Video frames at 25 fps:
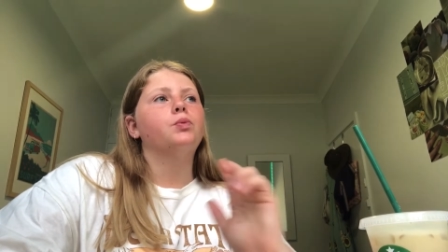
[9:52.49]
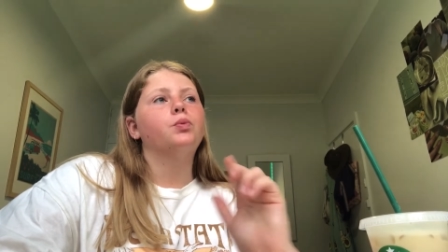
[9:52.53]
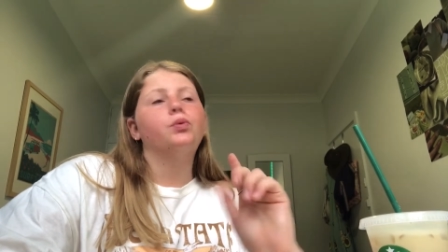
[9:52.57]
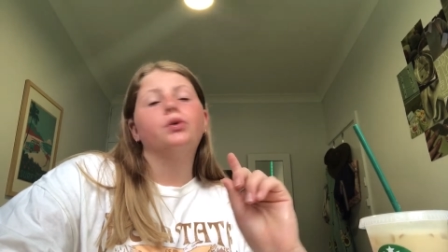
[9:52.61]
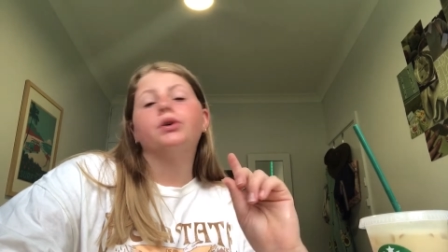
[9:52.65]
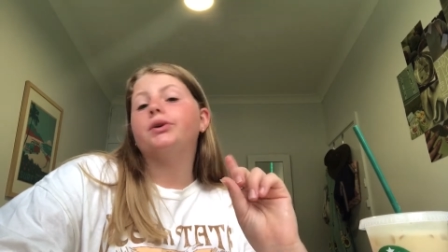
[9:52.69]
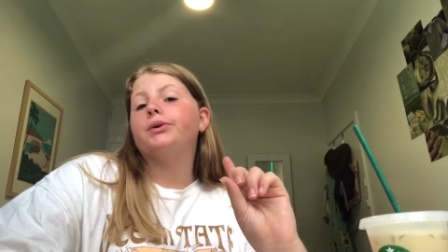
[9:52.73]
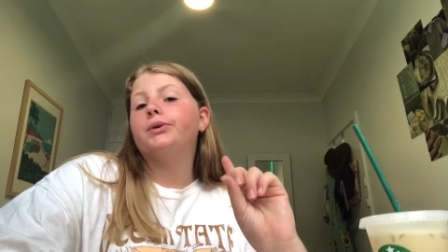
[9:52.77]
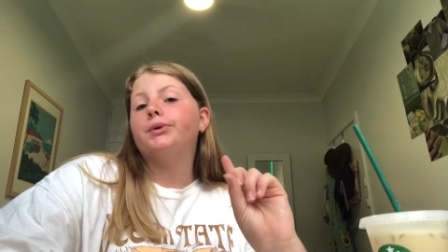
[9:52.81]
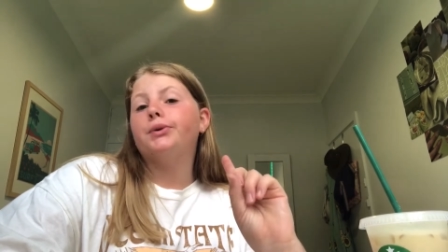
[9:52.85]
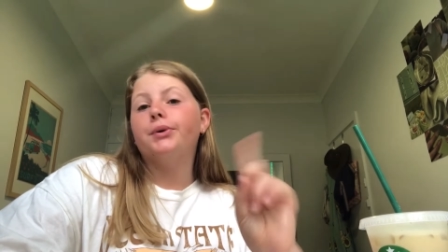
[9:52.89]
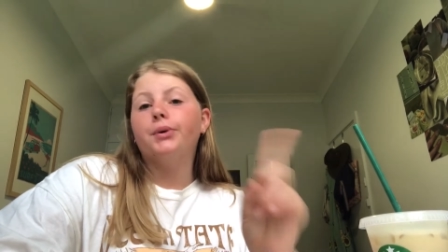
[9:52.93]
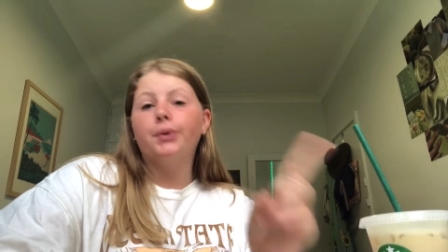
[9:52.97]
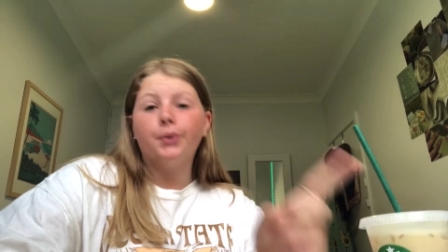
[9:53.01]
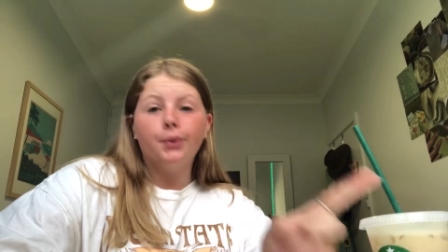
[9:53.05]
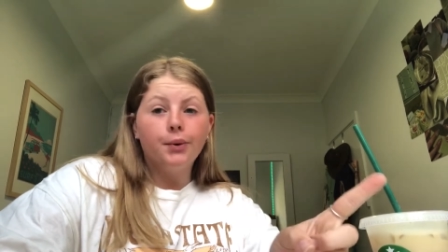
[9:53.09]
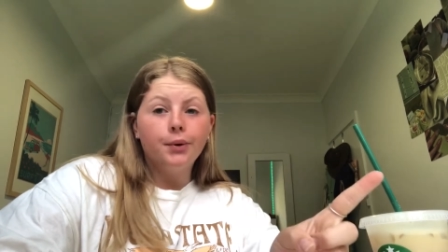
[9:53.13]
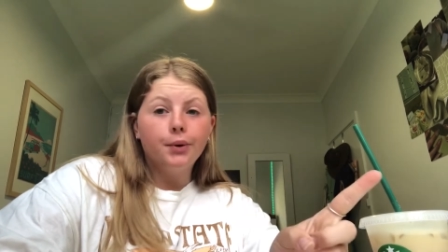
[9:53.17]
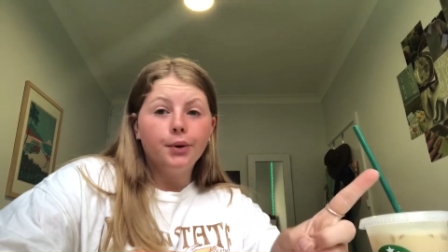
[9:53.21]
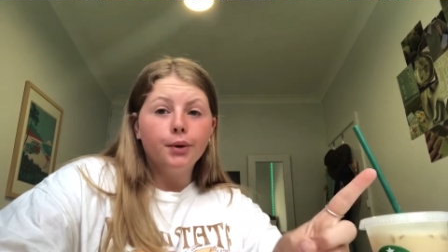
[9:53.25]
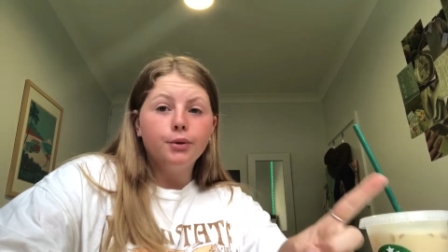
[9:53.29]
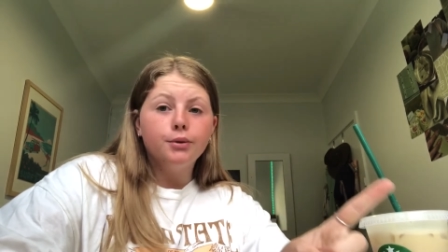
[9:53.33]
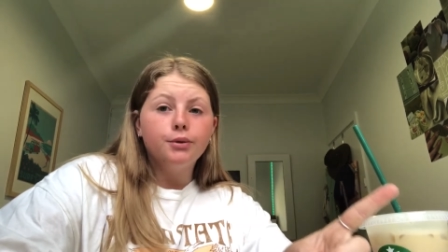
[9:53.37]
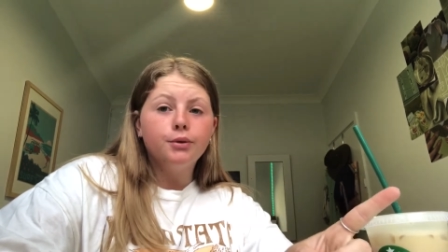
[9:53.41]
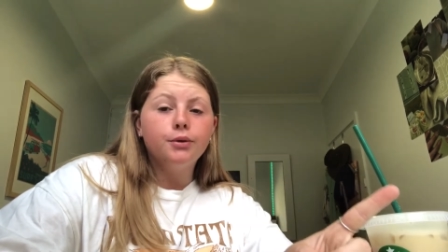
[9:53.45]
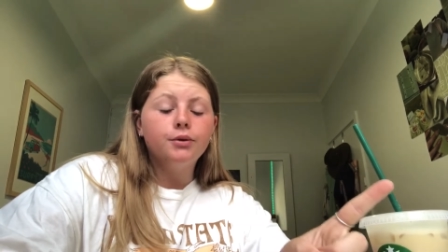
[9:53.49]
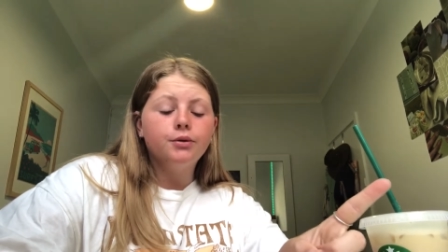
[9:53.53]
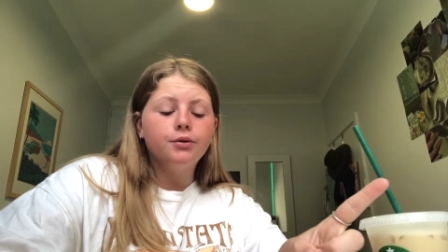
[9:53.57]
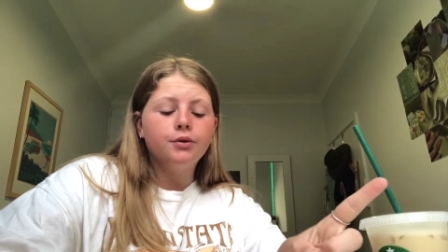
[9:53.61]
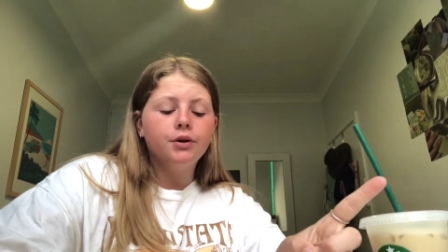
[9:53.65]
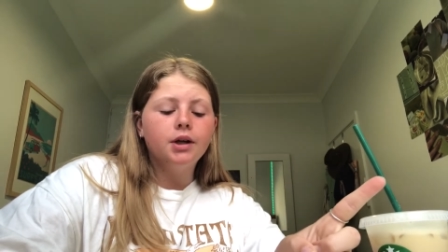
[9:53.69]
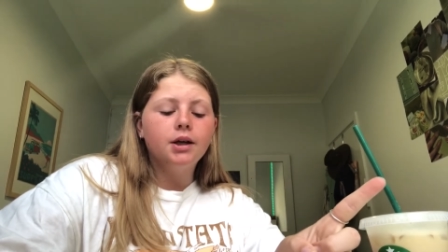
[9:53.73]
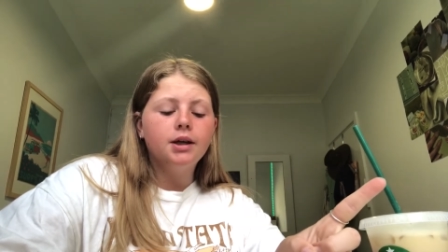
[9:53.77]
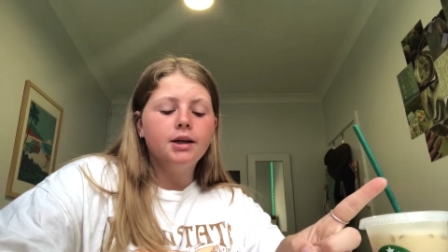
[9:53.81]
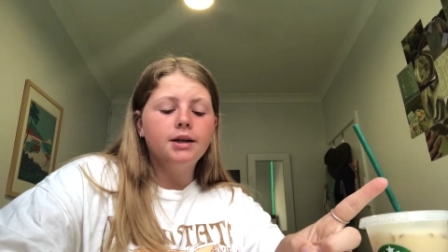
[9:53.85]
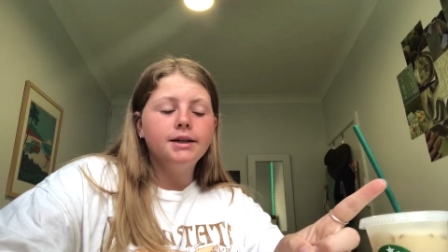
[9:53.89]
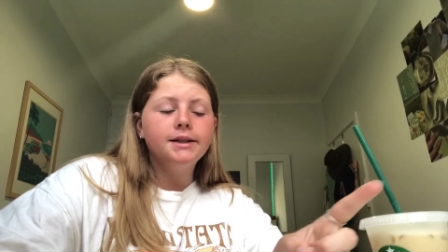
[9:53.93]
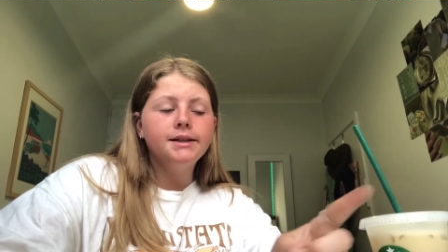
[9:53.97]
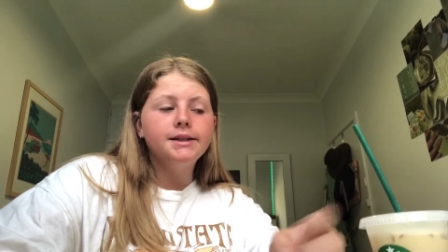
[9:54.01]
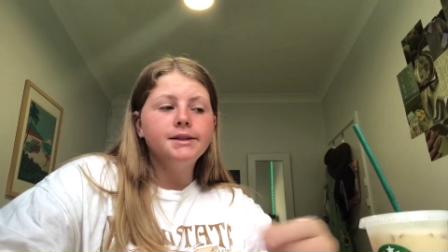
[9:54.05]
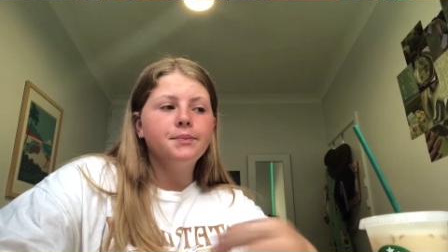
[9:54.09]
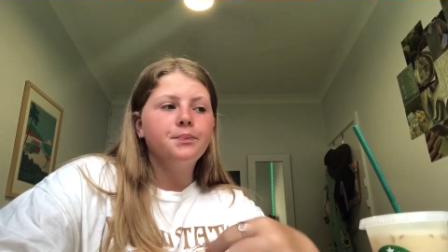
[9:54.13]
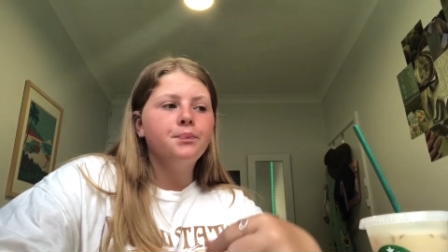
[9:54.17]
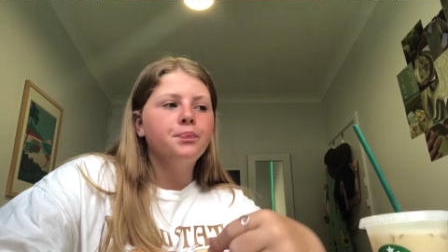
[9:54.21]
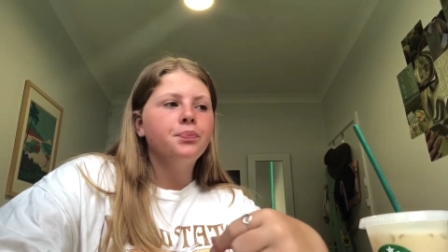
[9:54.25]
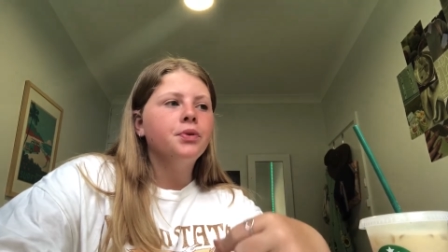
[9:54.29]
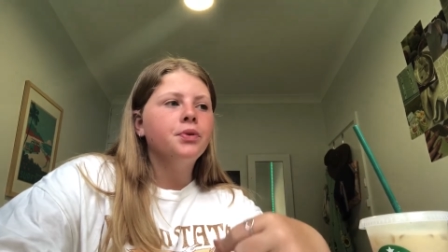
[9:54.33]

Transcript: what your go-to drink is,